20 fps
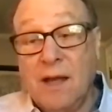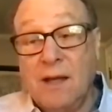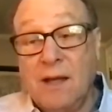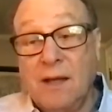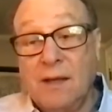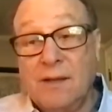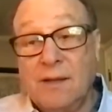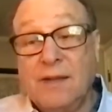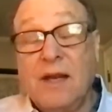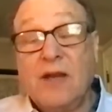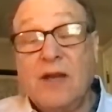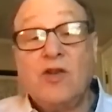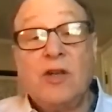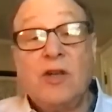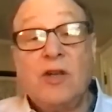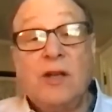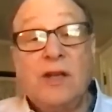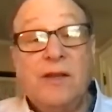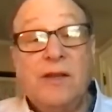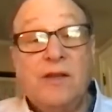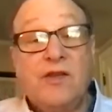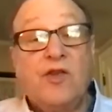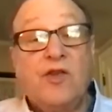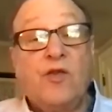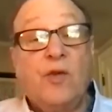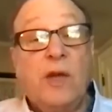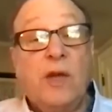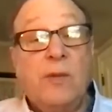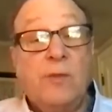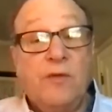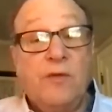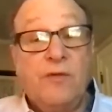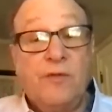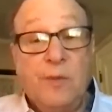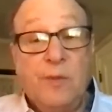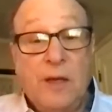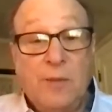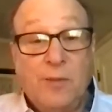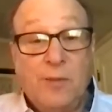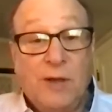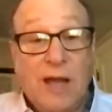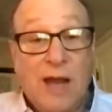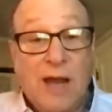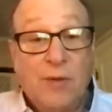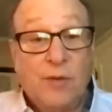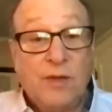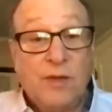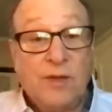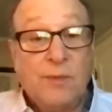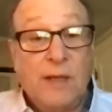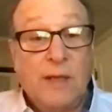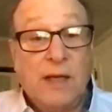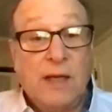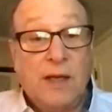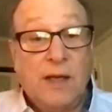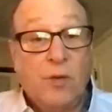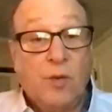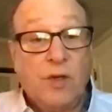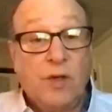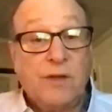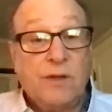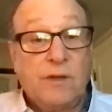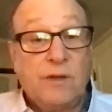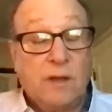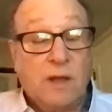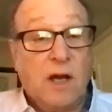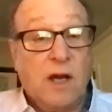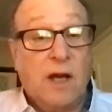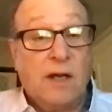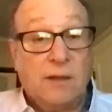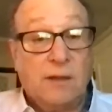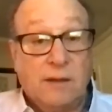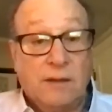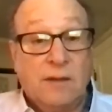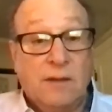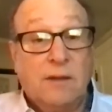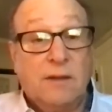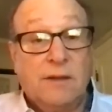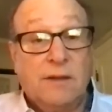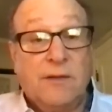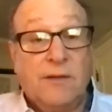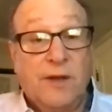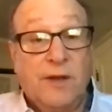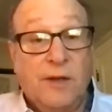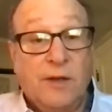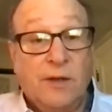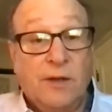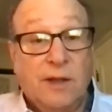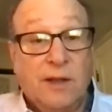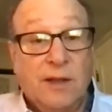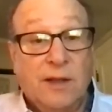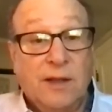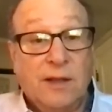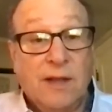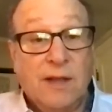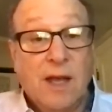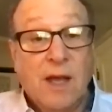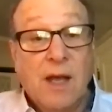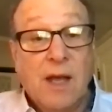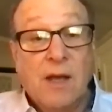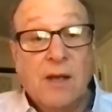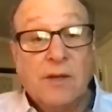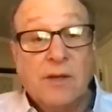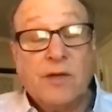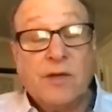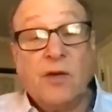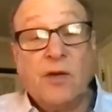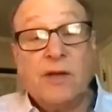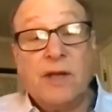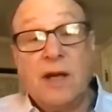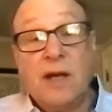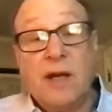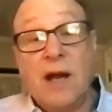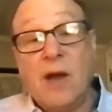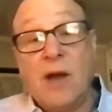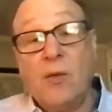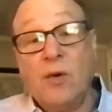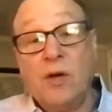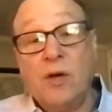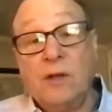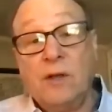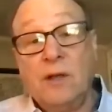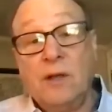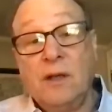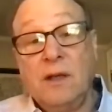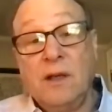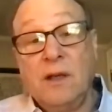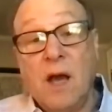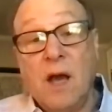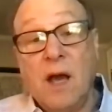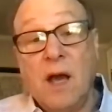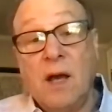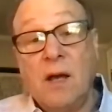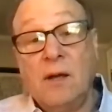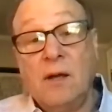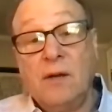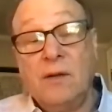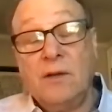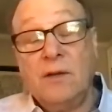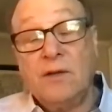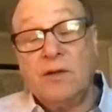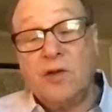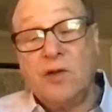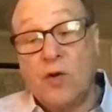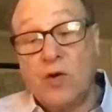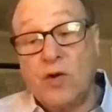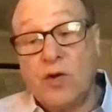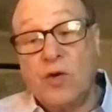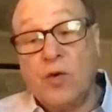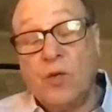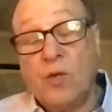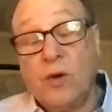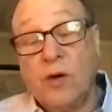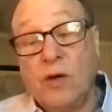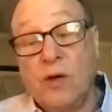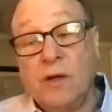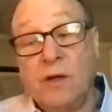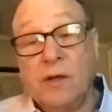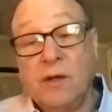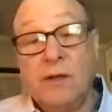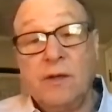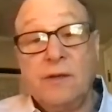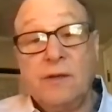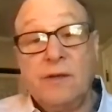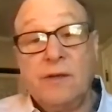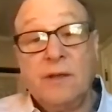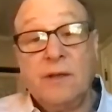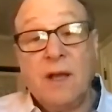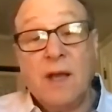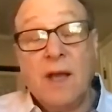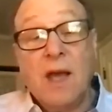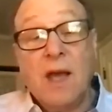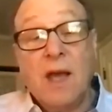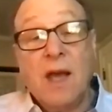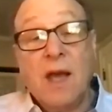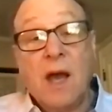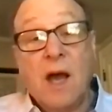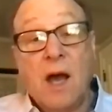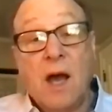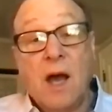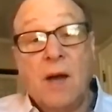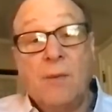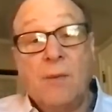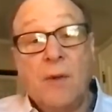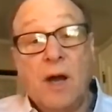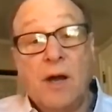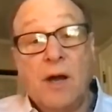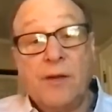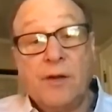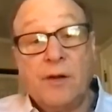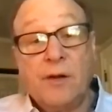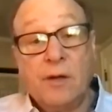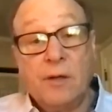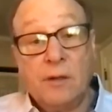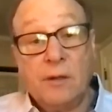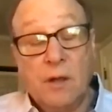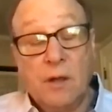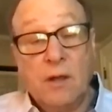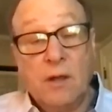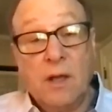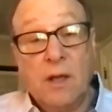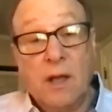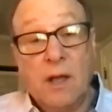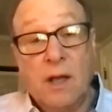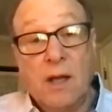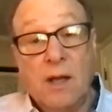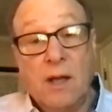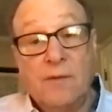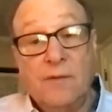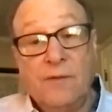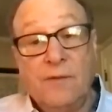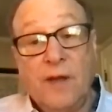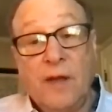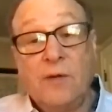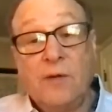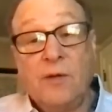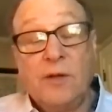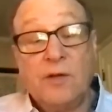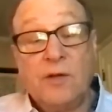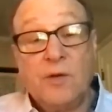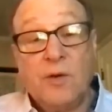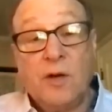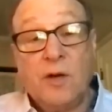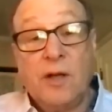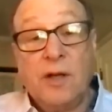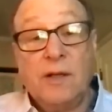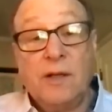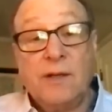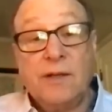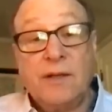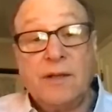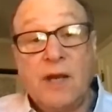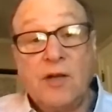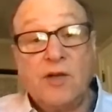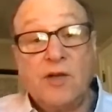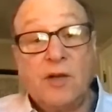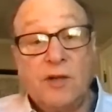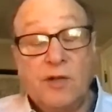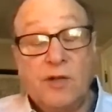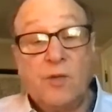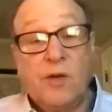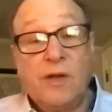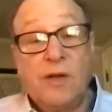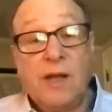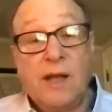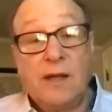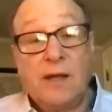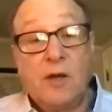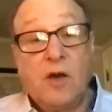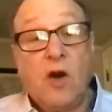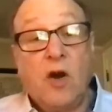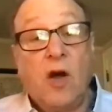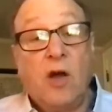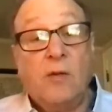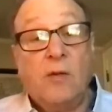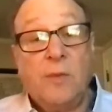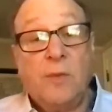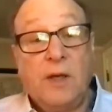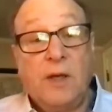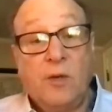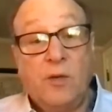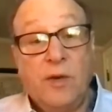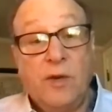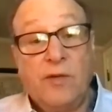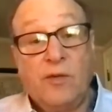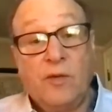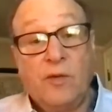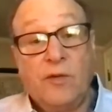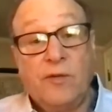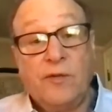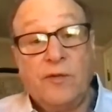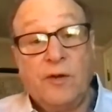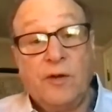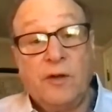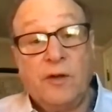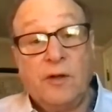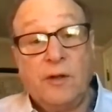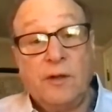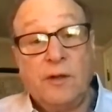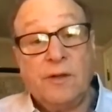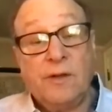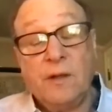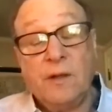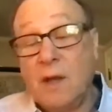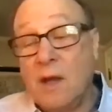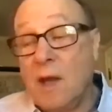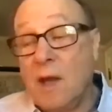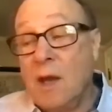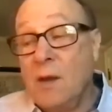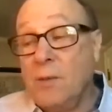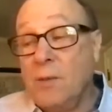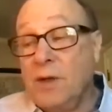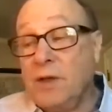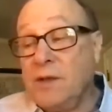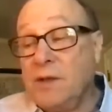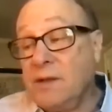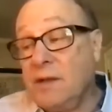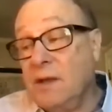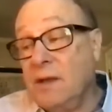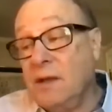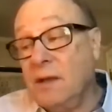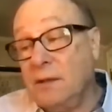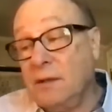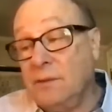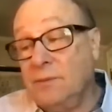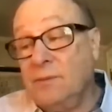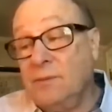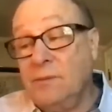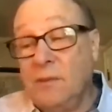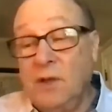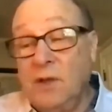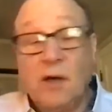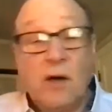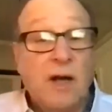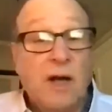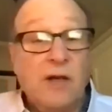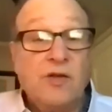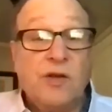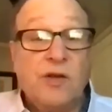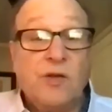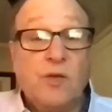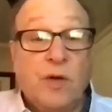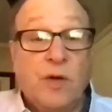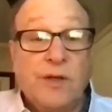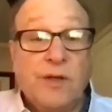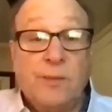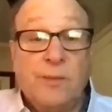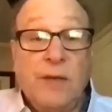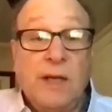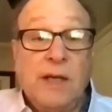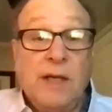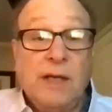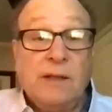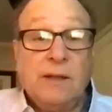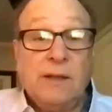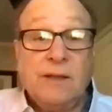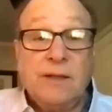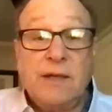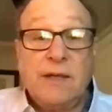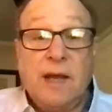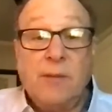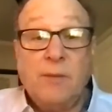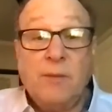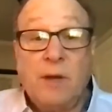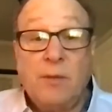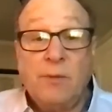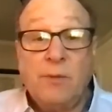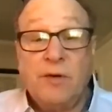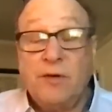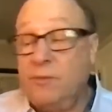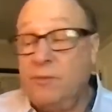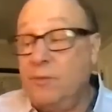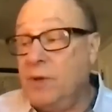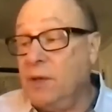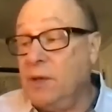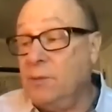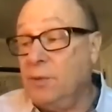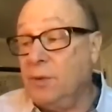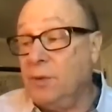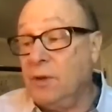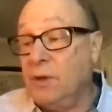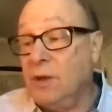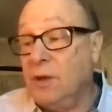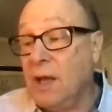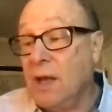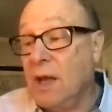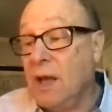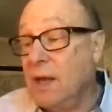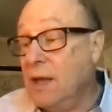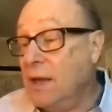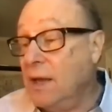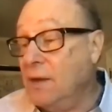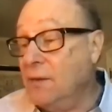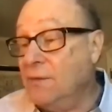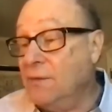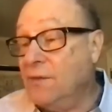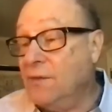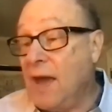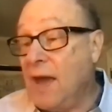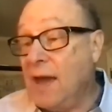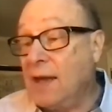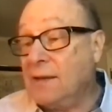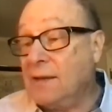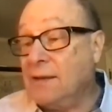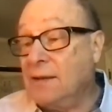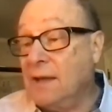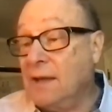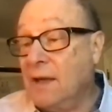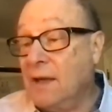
essentially the stream of people I was meeting was cut severely. So then I would, social workers, other veterans organizations would then call me with referrals. But still, I just wasn't meeting the same number of people. In fact,